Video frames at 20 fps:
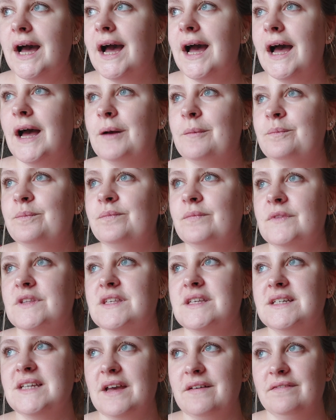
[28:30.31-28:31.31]

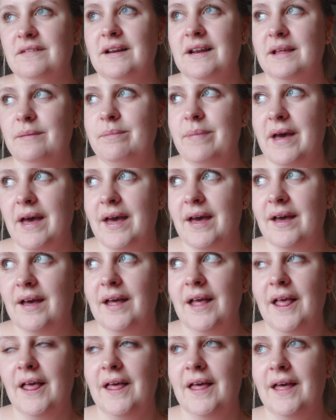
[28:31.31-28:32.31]
So definitely bear